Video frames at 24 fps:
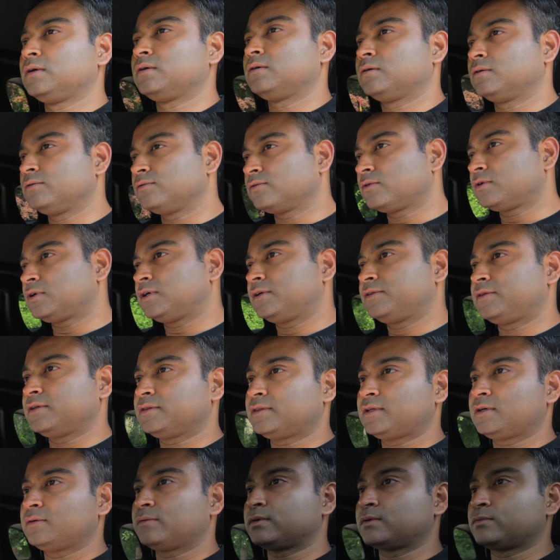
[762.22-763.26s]
overall, I think
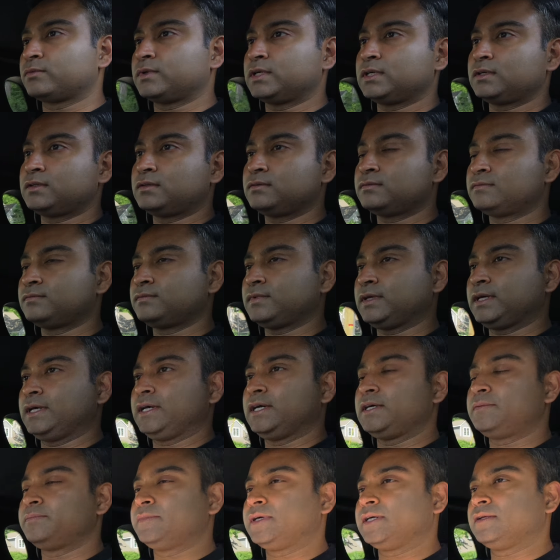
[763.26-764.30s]
that went well. I
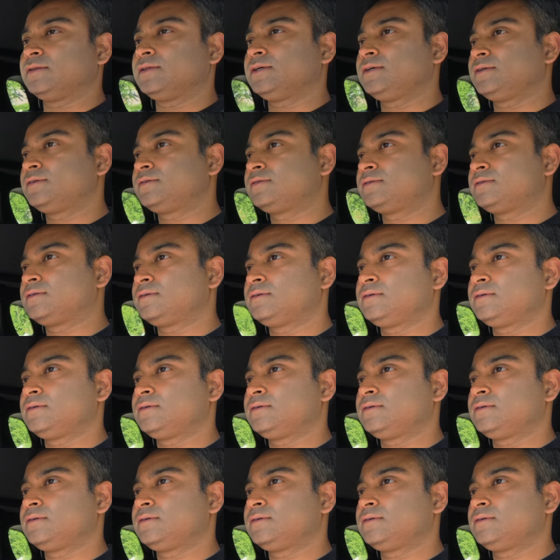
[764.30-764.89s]
had my list.